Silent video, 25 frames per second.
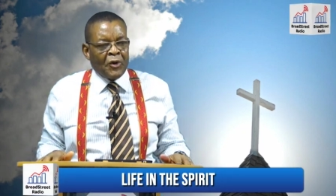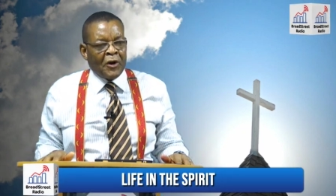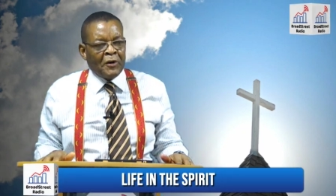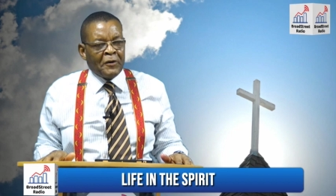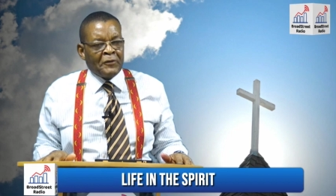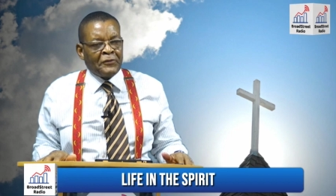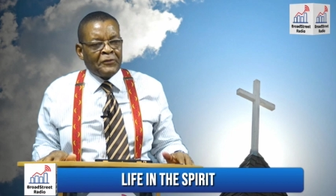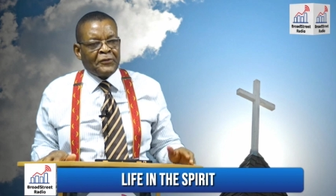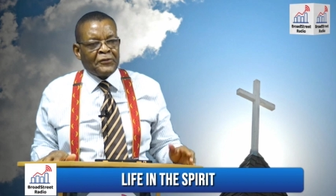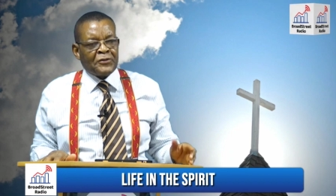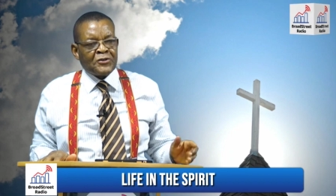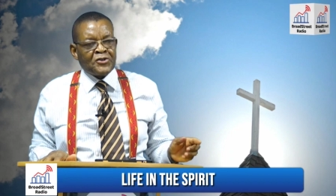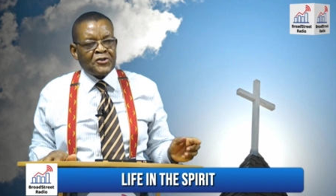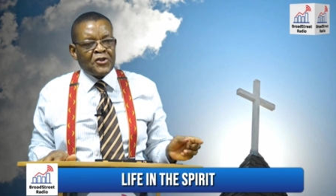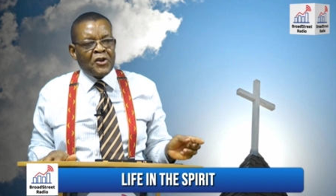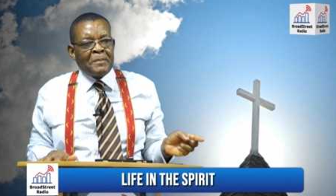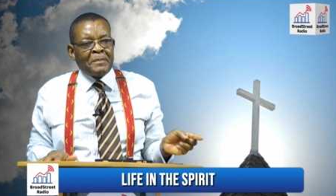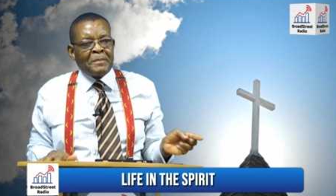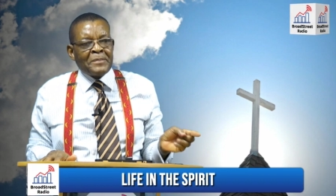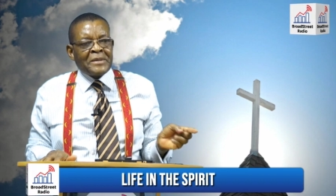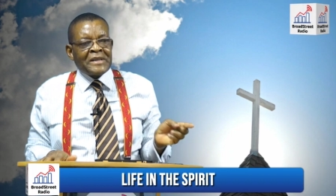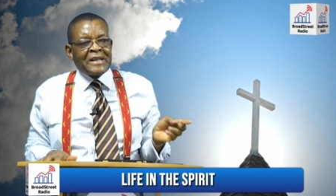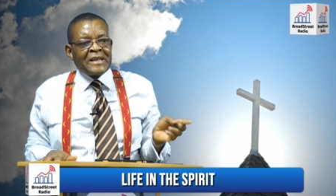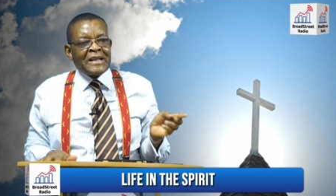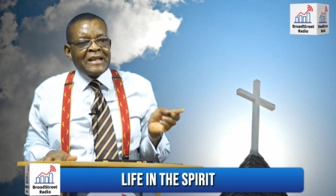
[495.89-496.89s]
of
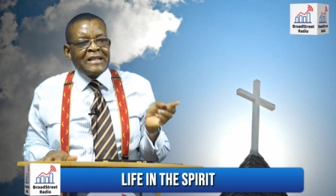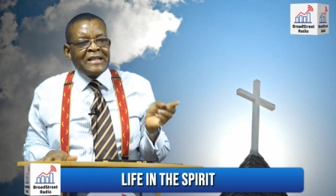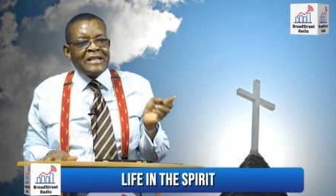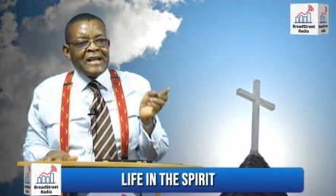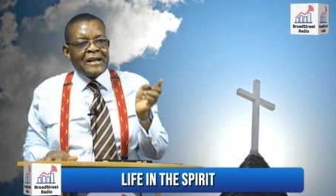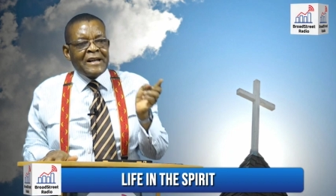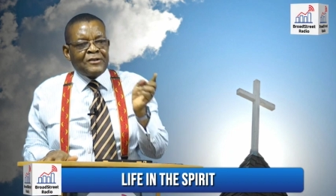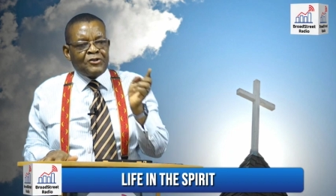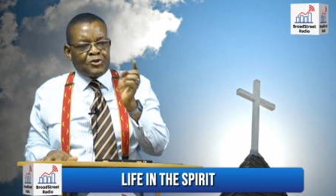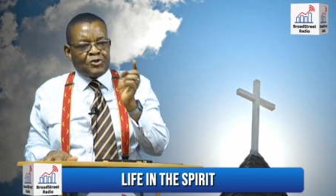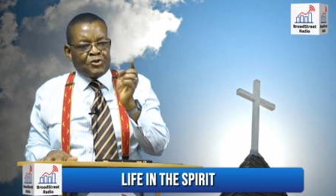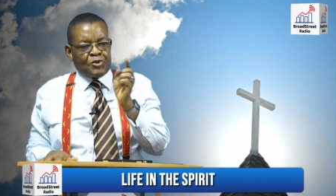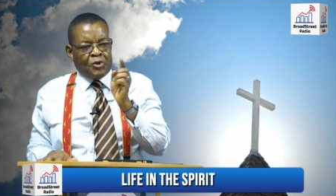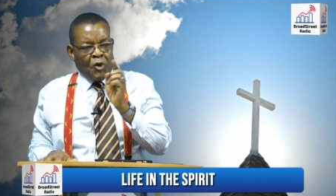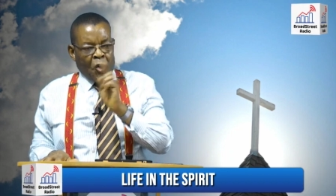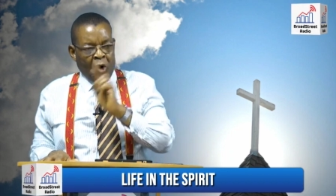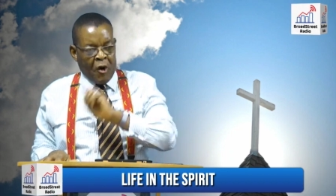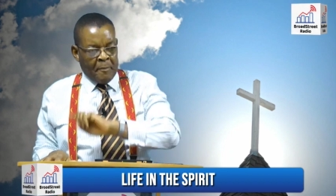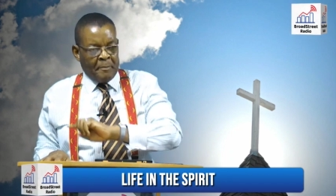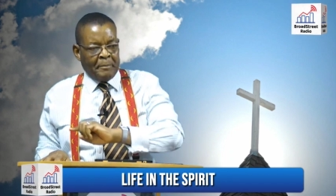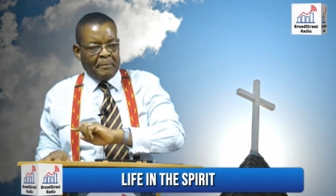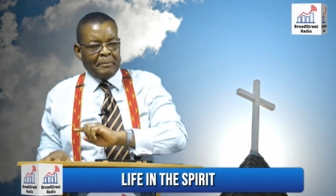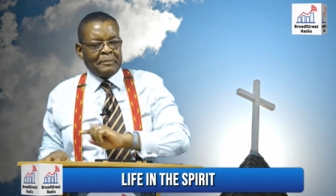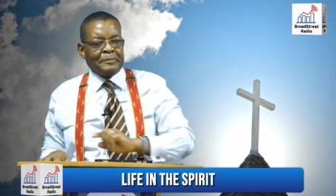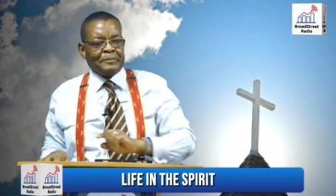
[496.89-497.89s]
something yet to
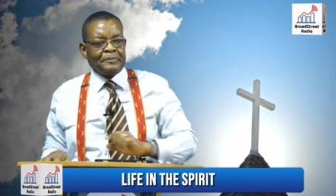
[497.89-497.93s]
come.